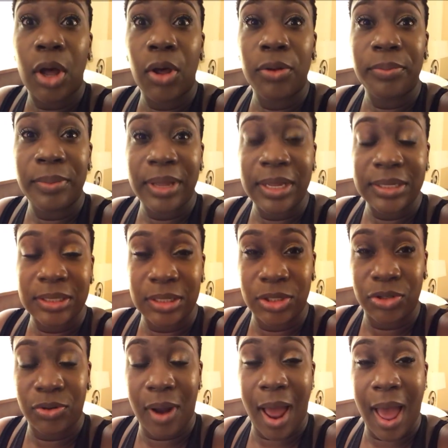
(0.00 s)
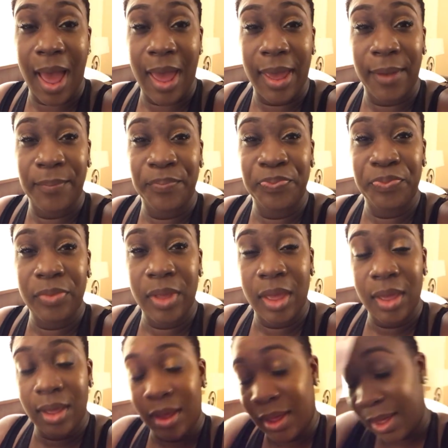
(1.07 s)
told me to try
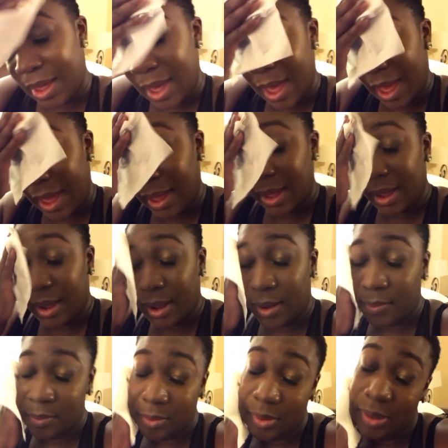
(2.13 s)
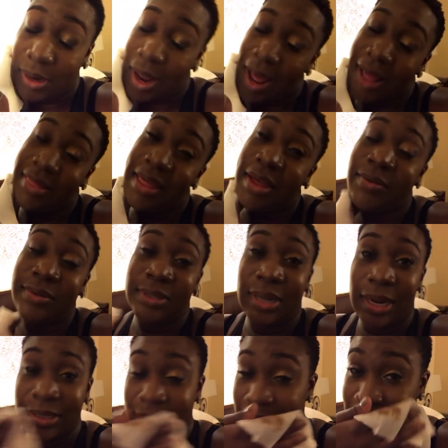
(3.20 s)
a, I think it was
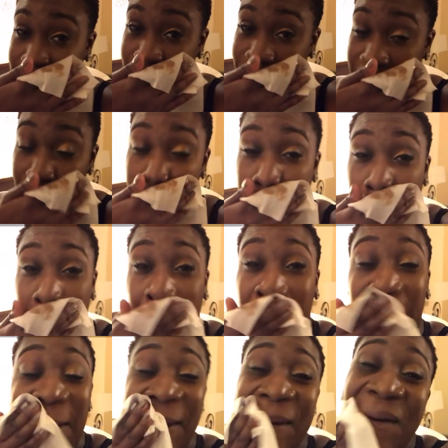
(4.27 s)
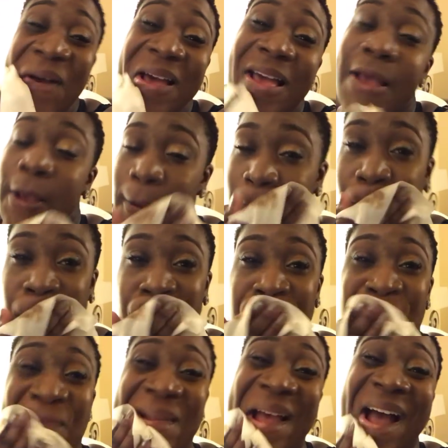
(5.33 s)
latex-free glue.
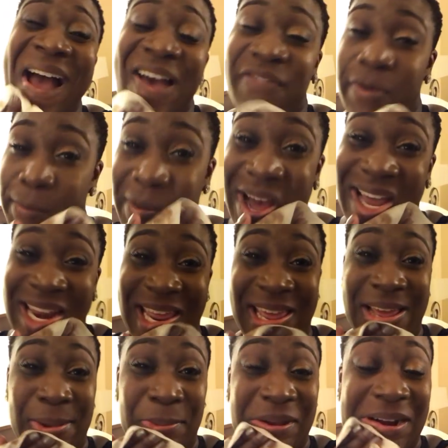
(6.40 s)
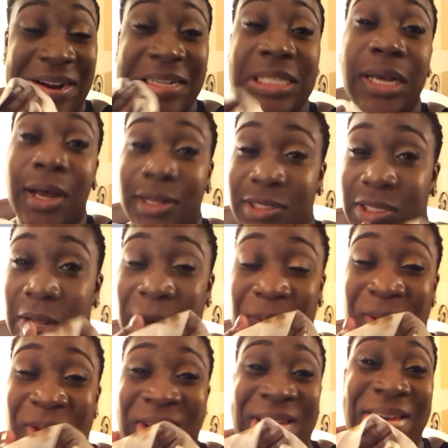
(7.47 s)
I haven't bought it yet, but I saw
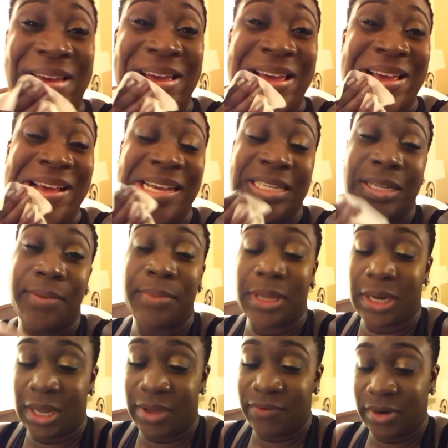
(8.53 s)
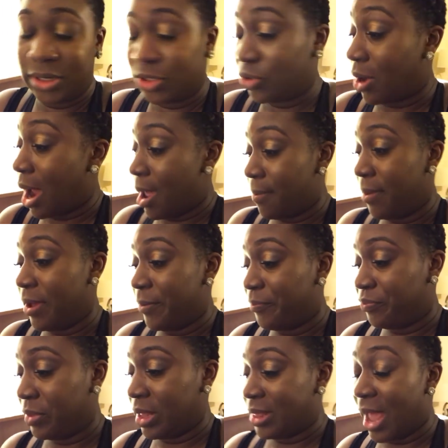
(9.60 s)
some, so I'm gonna give it a try. But
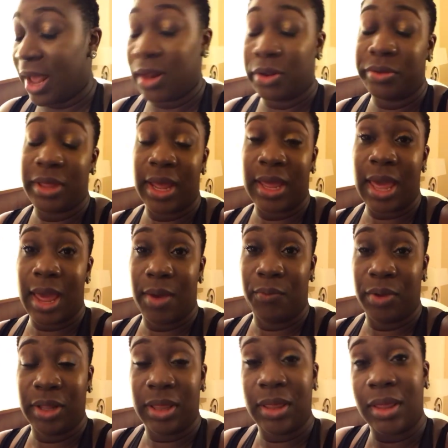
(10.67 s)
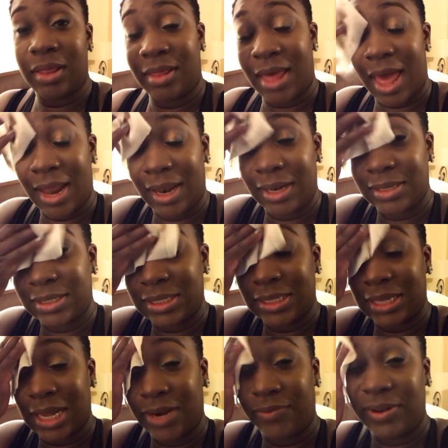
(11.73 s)
that glue that came with that
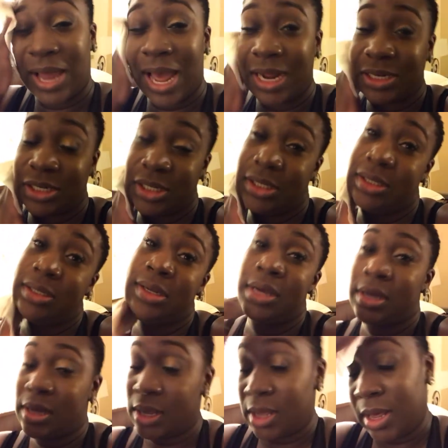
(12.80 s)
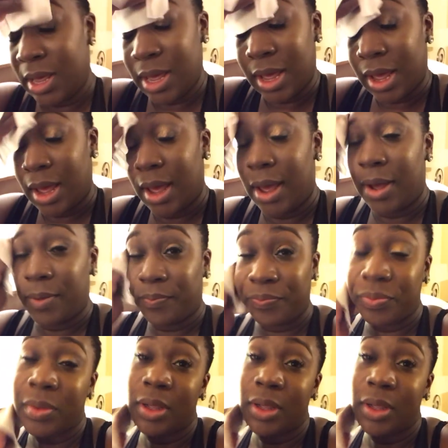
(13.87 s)
set of lashes, my